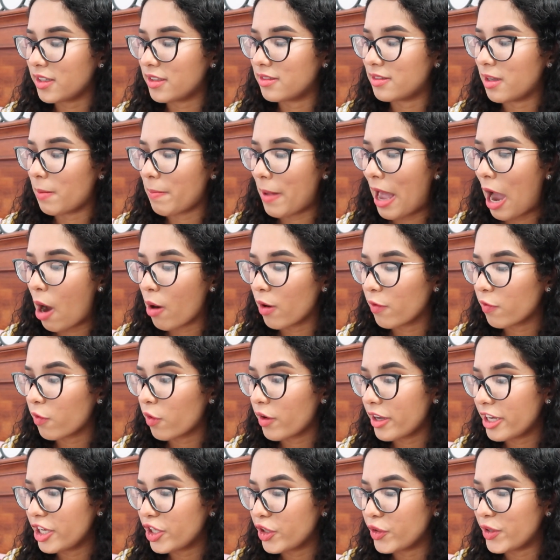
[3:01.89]
is a powerful
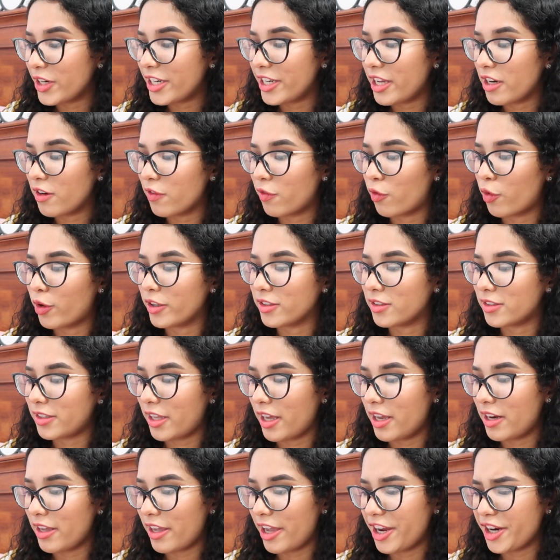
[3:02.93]
ingredient for
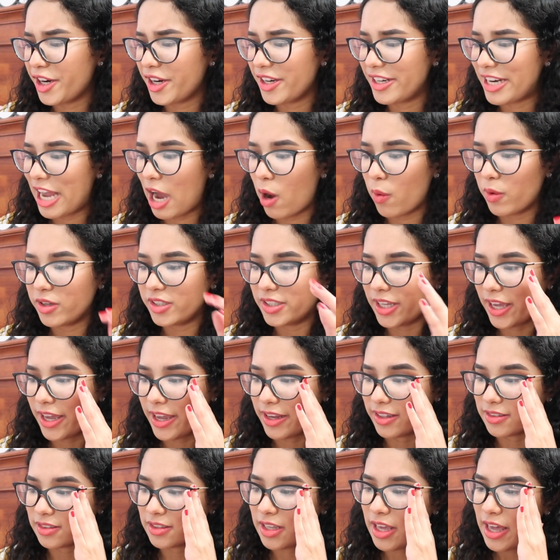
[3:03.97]
skincare
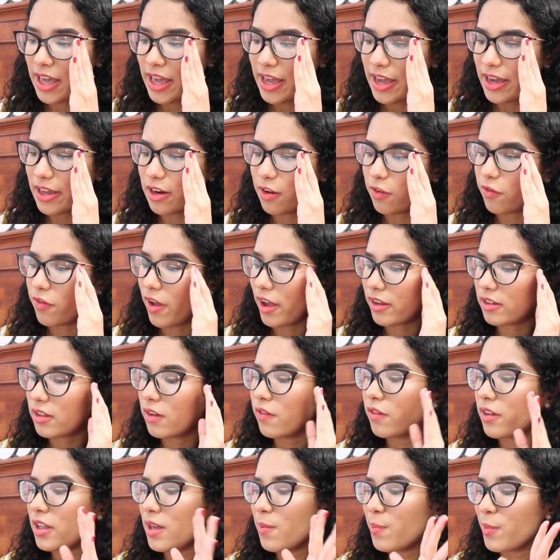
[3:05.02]
nowadays. It
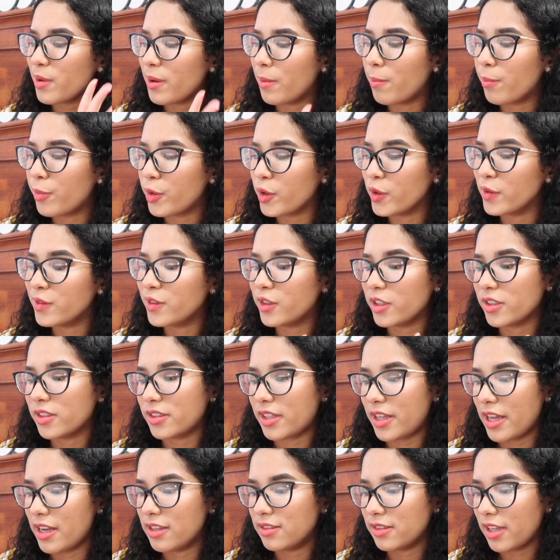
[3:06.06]
effectively improves your
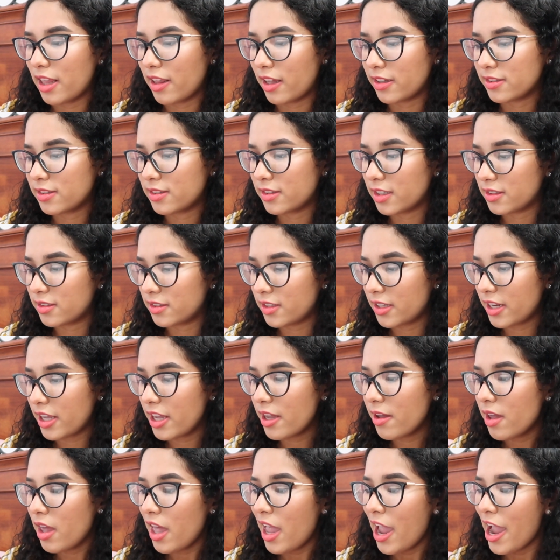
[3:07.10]
skin's
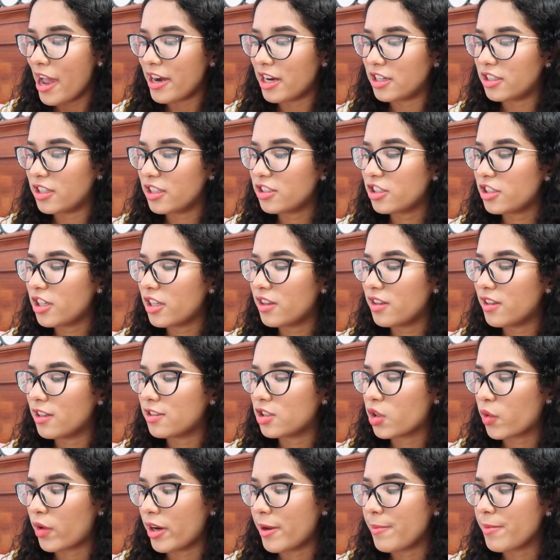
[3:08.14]
elasticity. In addition,
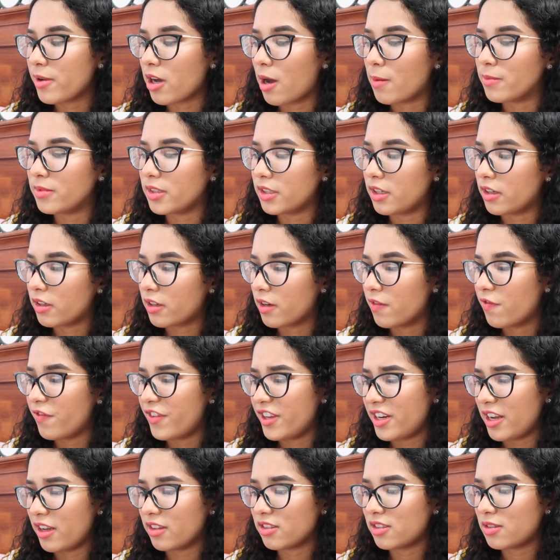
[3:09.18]
this cream comes in a
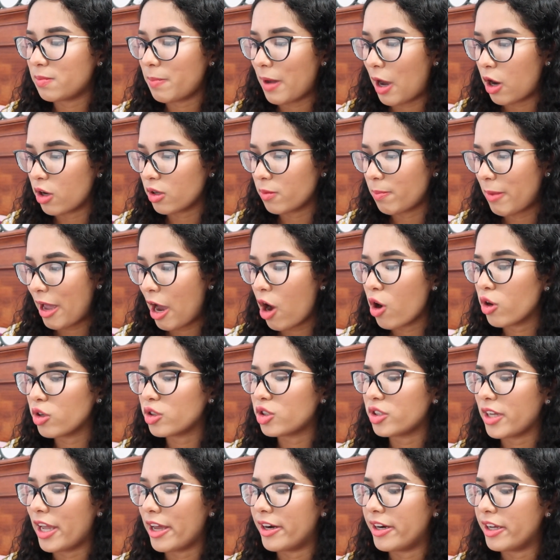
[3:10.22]
convenient spout
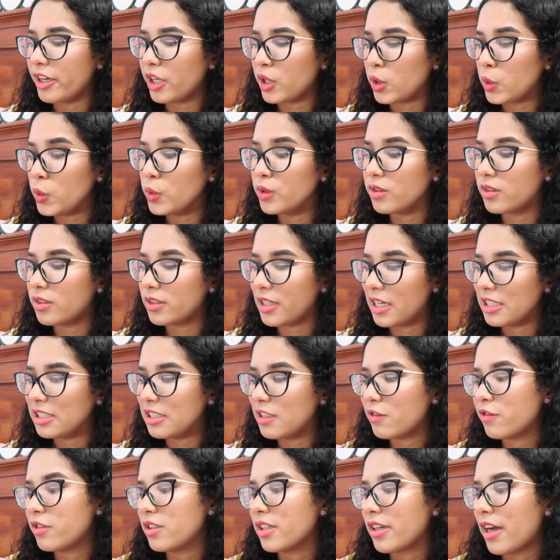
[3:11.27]
pouch and includes 10
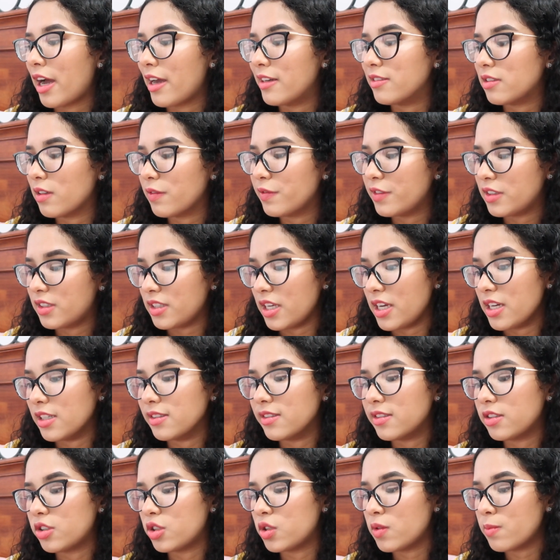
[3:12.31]
different kinds of
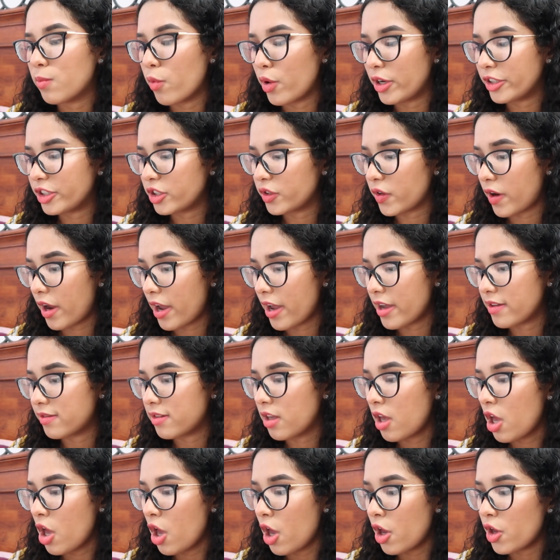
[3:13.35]
seeds to moisturize
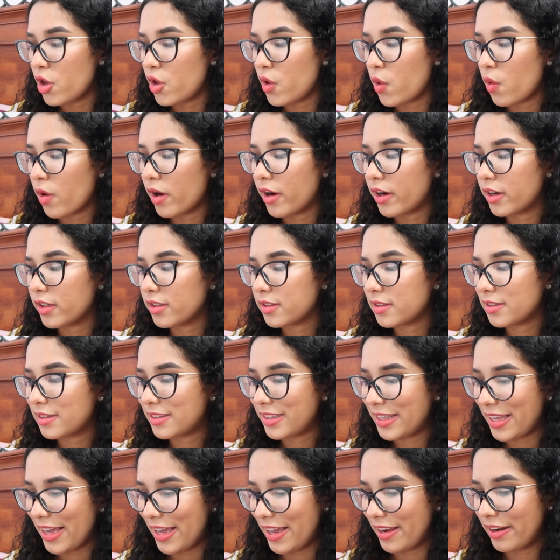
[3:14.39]
your
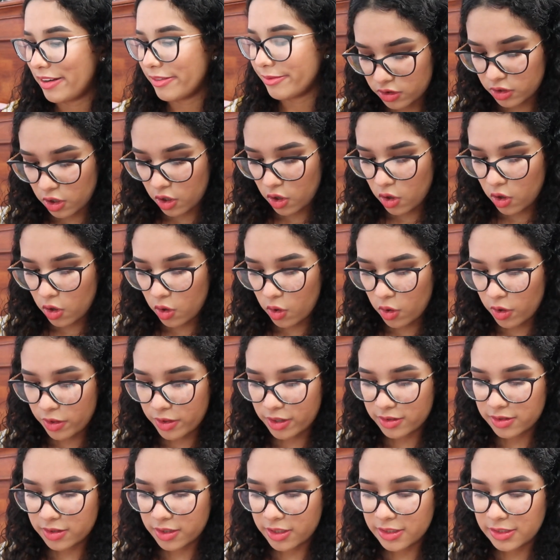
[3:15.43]
skin. So
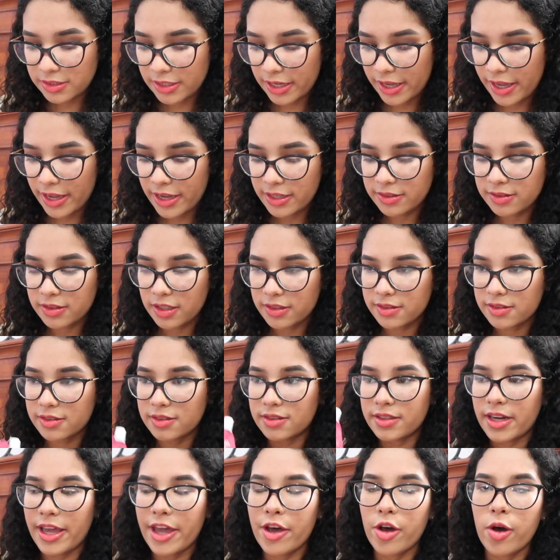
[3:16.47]
this contains
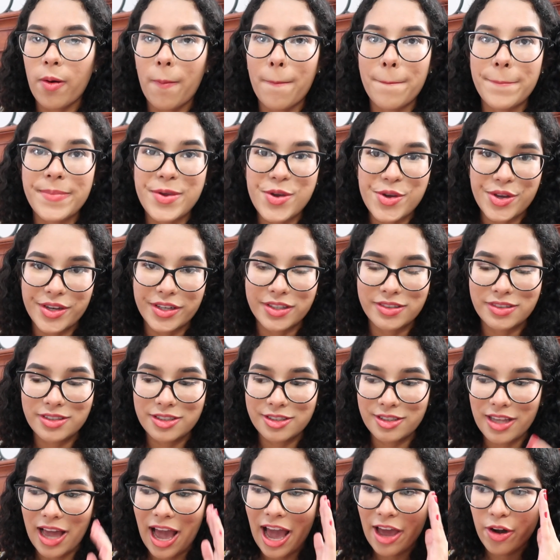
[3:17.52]
snail mucus.
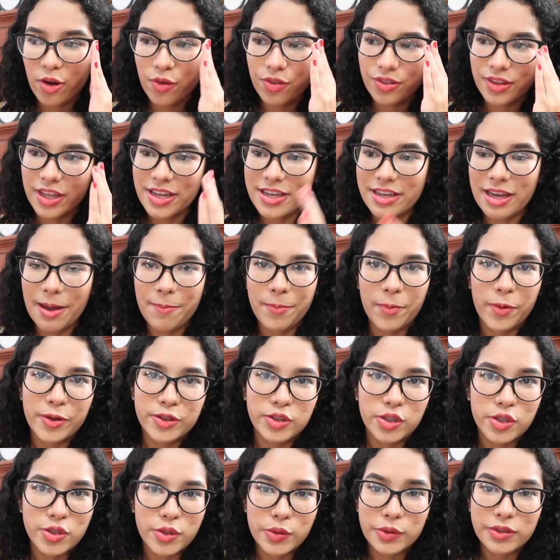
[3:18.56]
I don't think I'm going
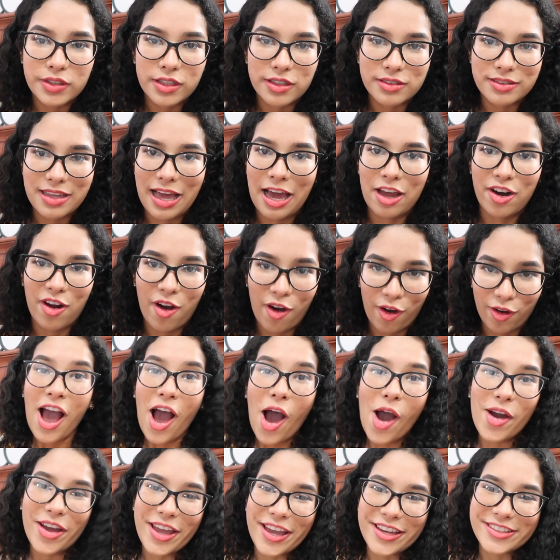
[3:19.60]
to use this at all.
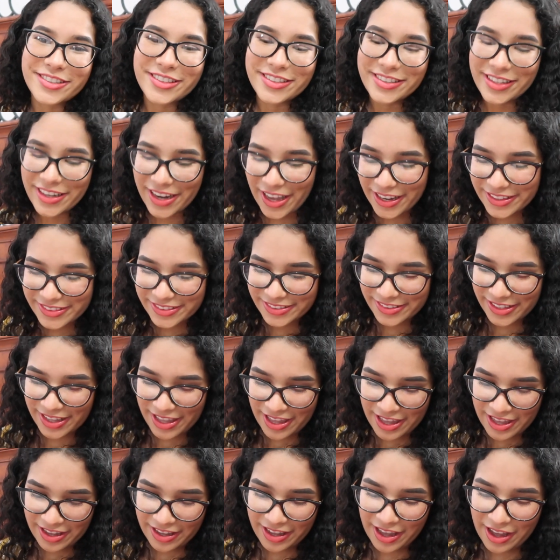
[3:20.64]
Okay, so the next
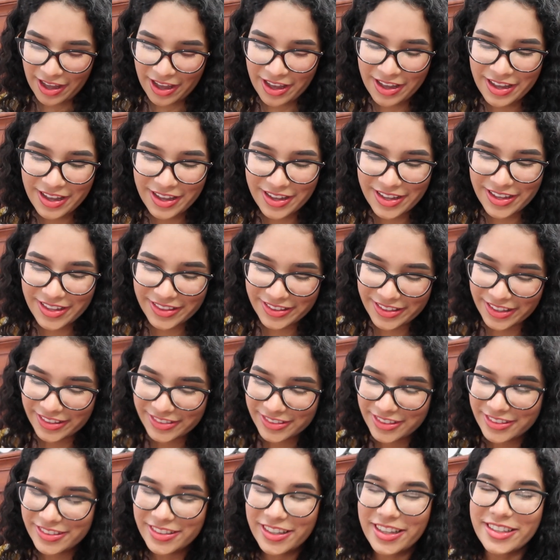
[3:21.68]
thing,
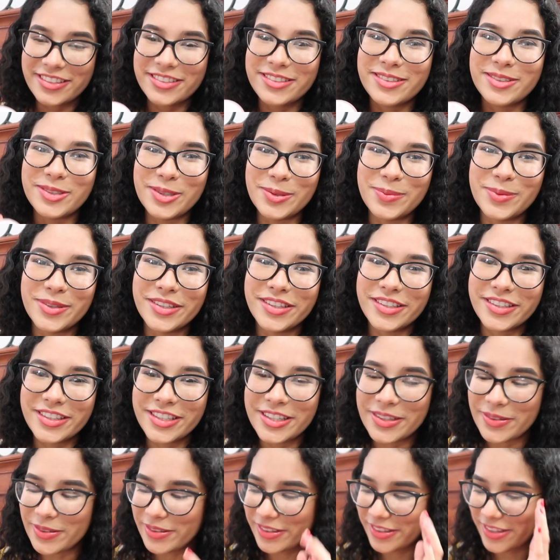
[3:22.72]
this is a super
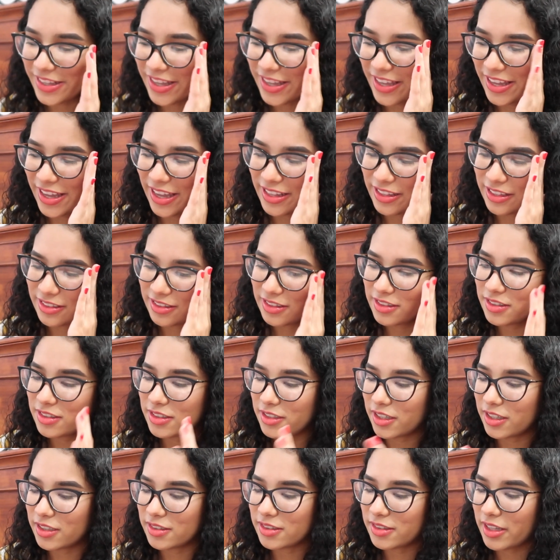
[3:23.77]
cute thing, and this is
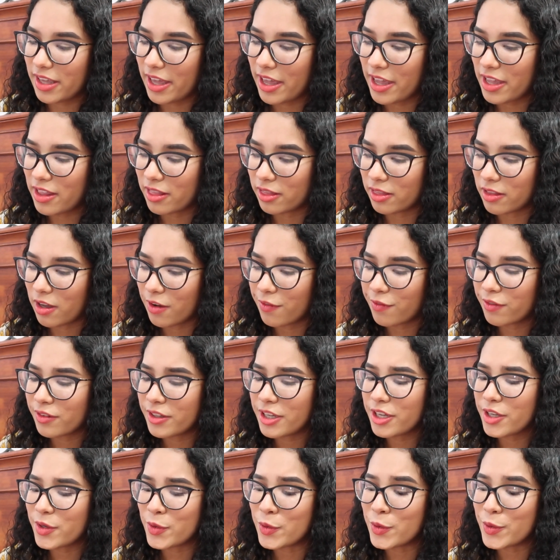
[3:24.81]
just a
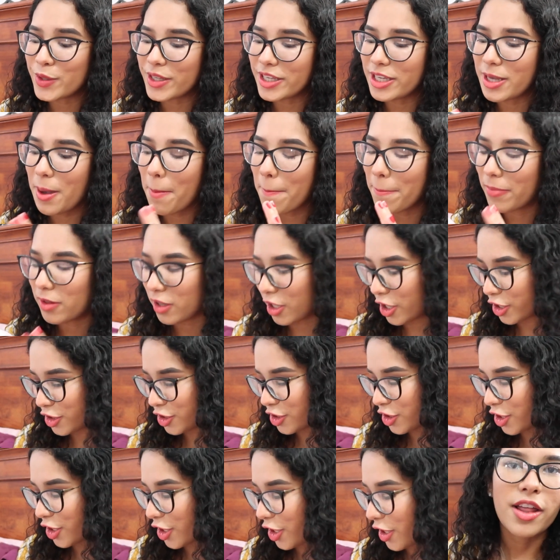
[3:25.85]
lovely cookie
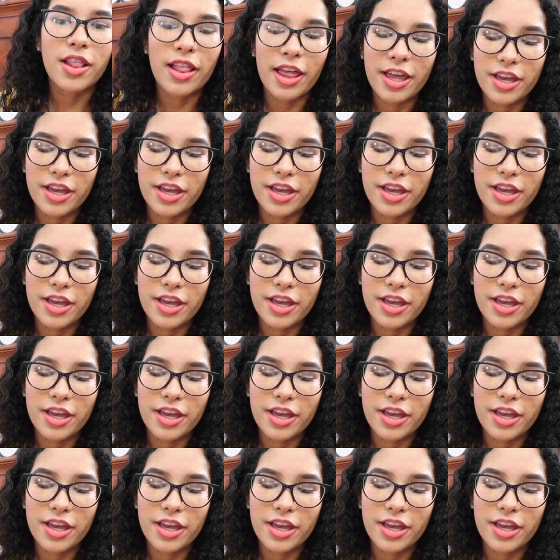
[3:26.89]
blusher.